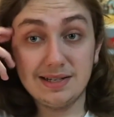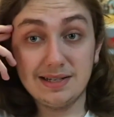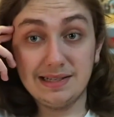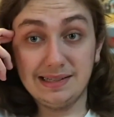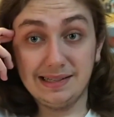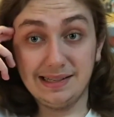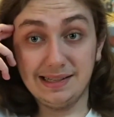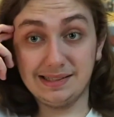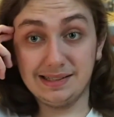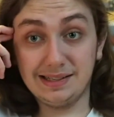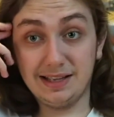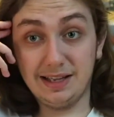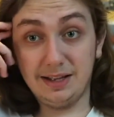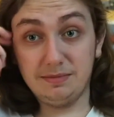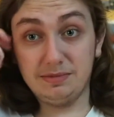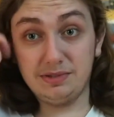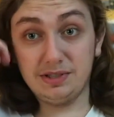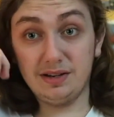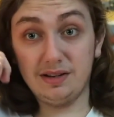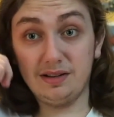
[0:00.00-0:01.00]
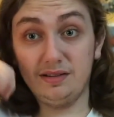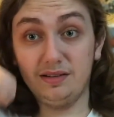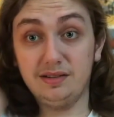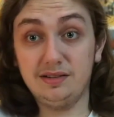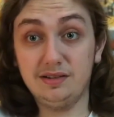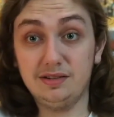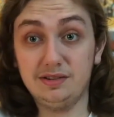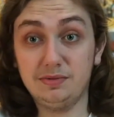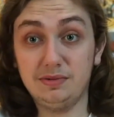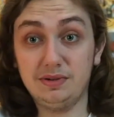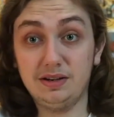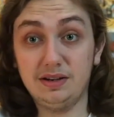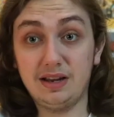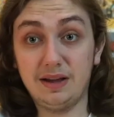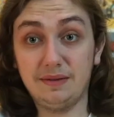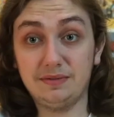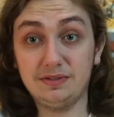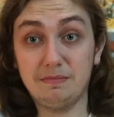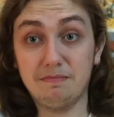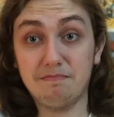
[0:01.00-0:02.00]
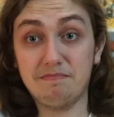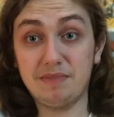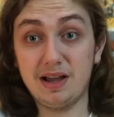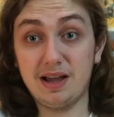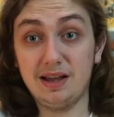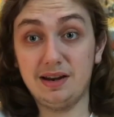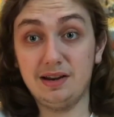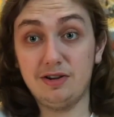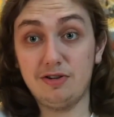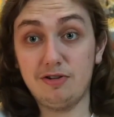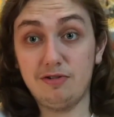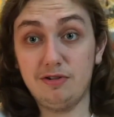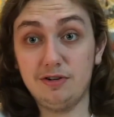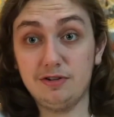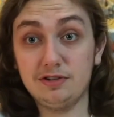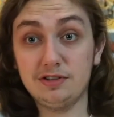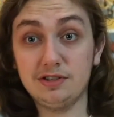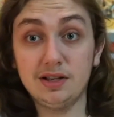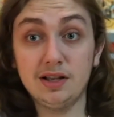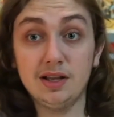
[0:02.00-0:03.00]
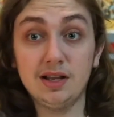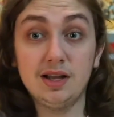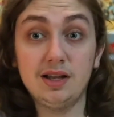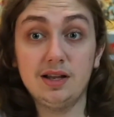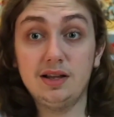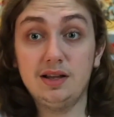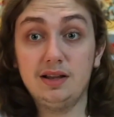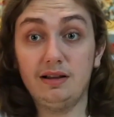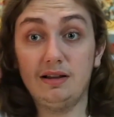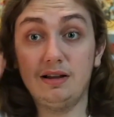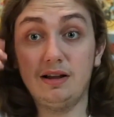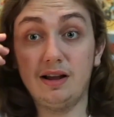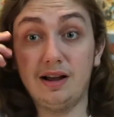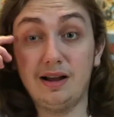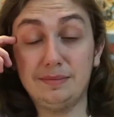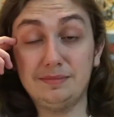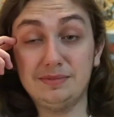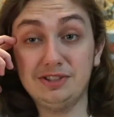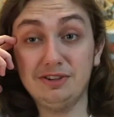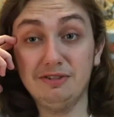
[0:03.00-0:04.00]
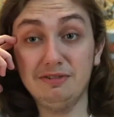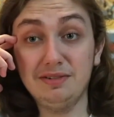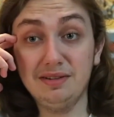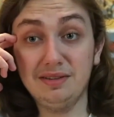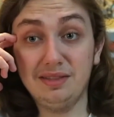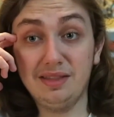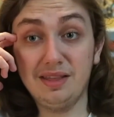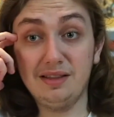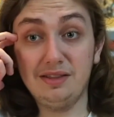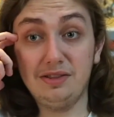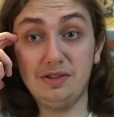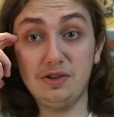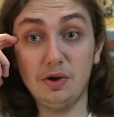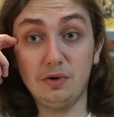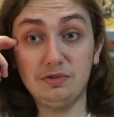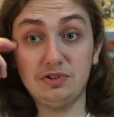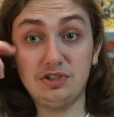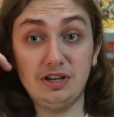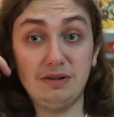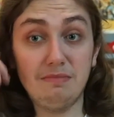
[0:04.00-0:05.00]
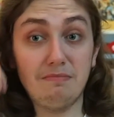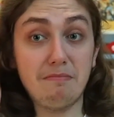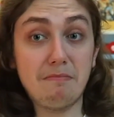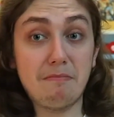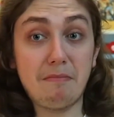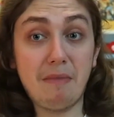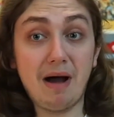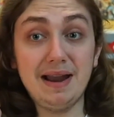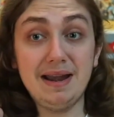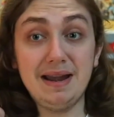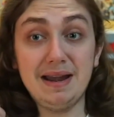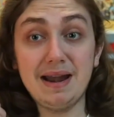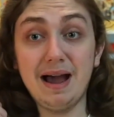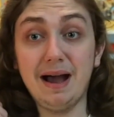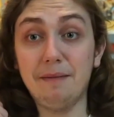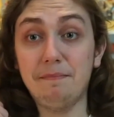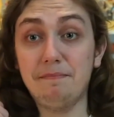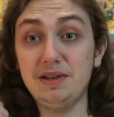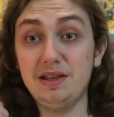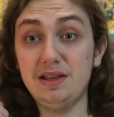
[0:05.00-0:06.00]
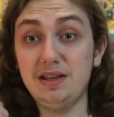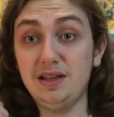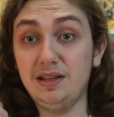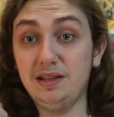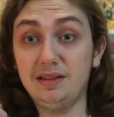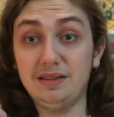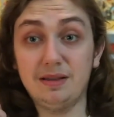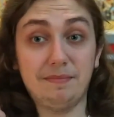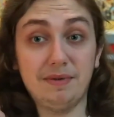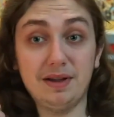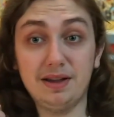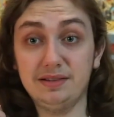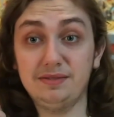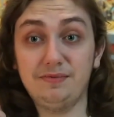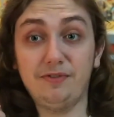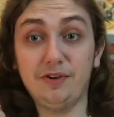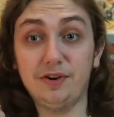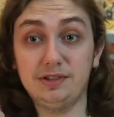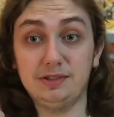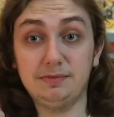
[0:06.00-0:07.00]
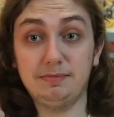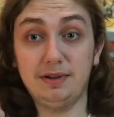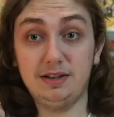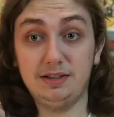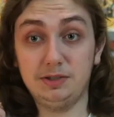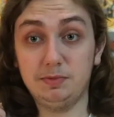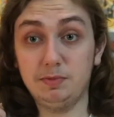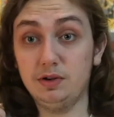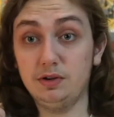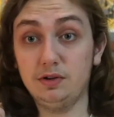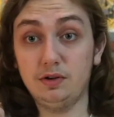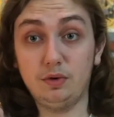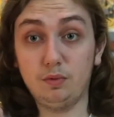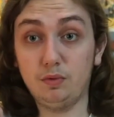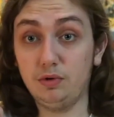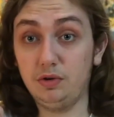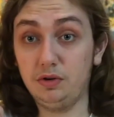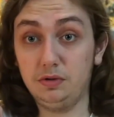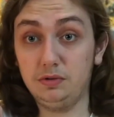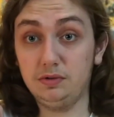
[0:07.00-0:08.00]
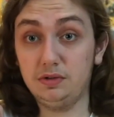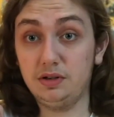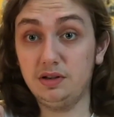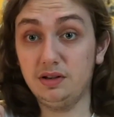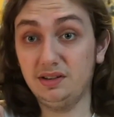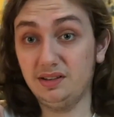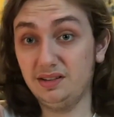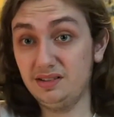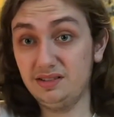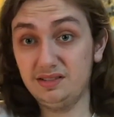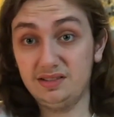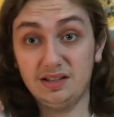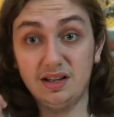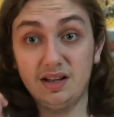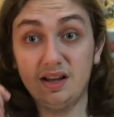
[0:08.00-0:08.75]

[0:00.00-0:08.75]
this game today because we did have some bad errors. I'm starting to think Yoshi might not be the best first baseman in the world because